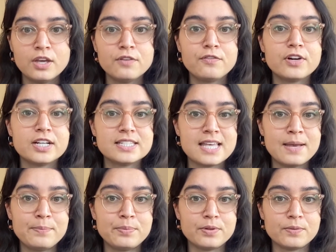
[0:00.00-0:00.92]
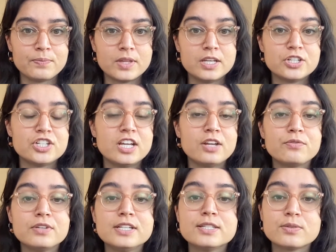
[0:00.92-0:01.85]
For example, a shared
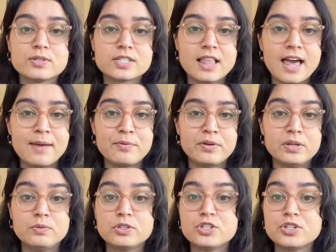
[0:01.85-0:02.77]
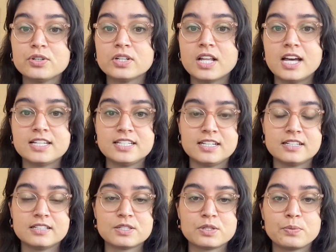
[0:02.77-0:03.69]
resource library with journal
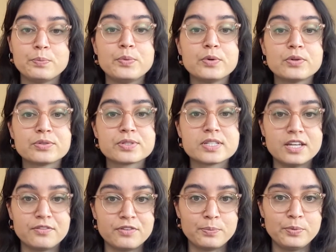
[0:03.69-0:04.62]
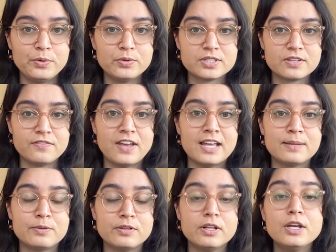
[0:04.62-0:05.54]
articles, books, and reports
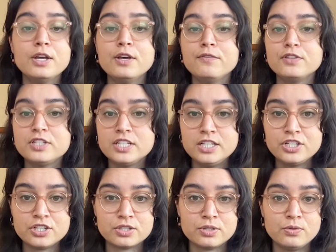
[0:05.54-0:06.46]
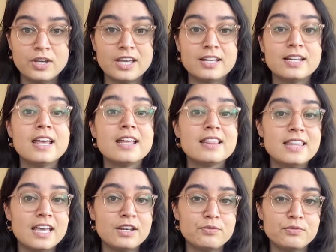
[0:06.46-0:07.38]
available for teachers who can
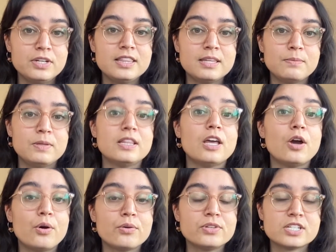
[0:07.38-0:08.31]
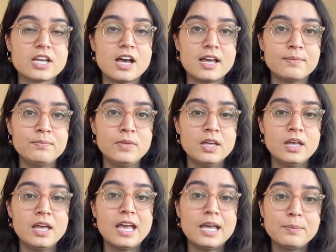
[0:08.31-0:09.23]
then read them in their own time
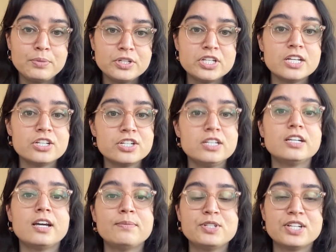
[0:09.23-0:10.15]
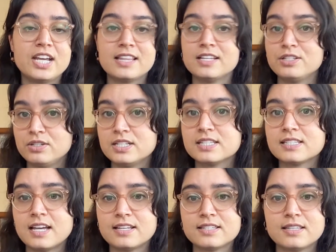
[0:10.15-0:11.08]
and potentially come together to
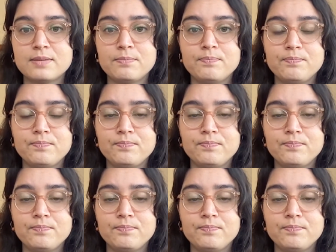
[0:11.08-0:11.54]
discuss them.